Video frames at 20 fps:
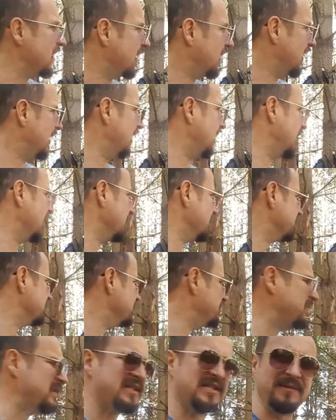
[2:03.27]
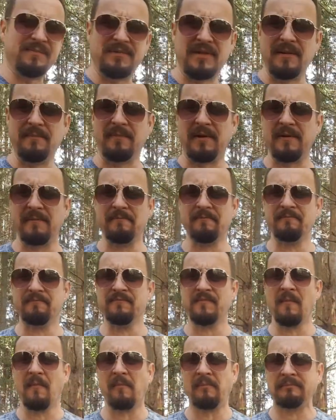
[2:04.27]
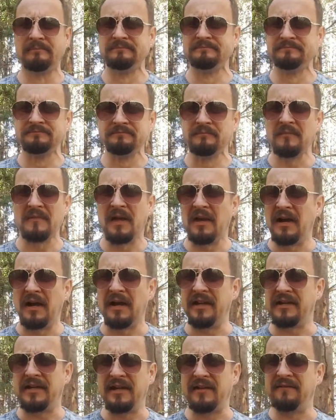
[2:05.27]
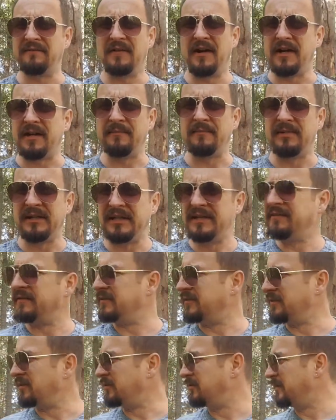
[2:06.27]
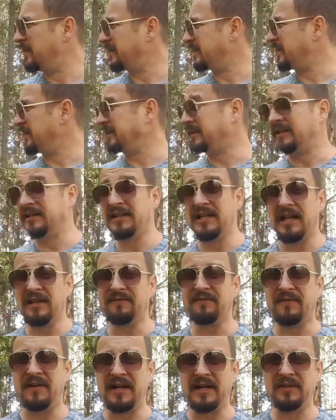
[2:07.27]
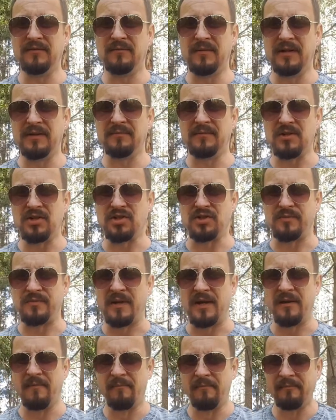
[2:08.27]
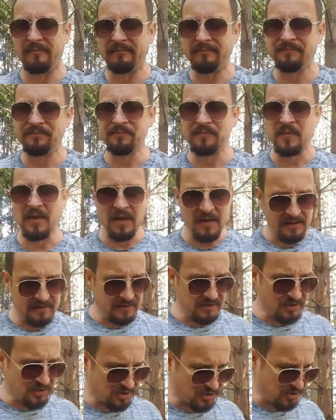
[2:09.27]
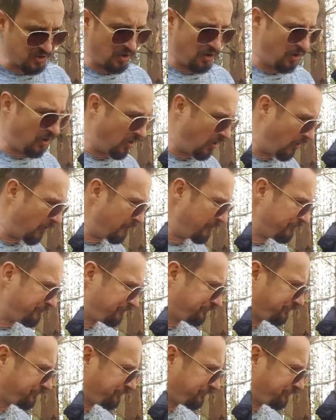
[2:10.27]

uh, mid-September I can't fucking believe it you know what I did not find one mushroom there so